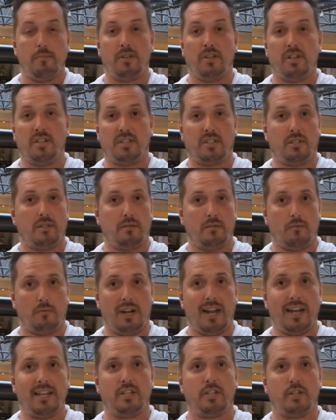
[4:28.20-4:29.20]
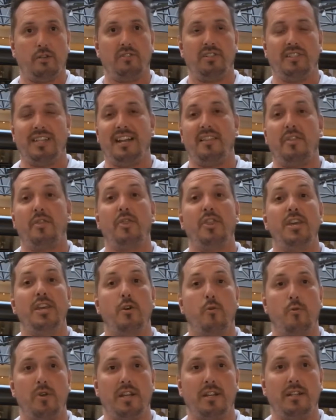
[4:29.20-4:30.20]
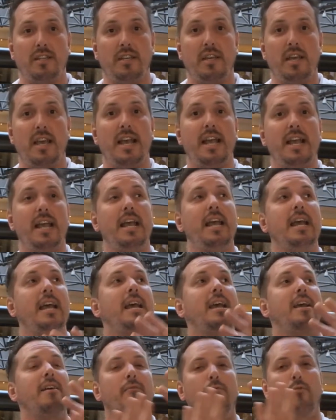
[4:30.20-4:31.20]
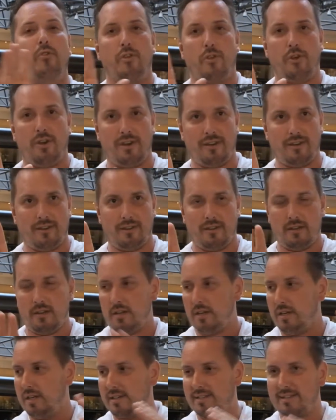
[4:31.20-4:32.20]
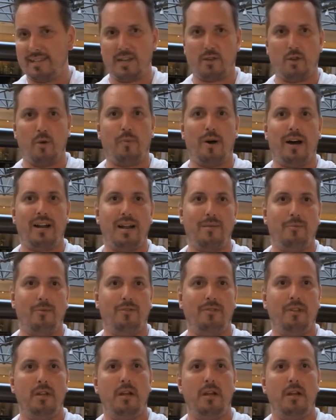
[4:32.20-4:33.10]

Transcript: Because what I share is that theoretically everything is like a pineapple.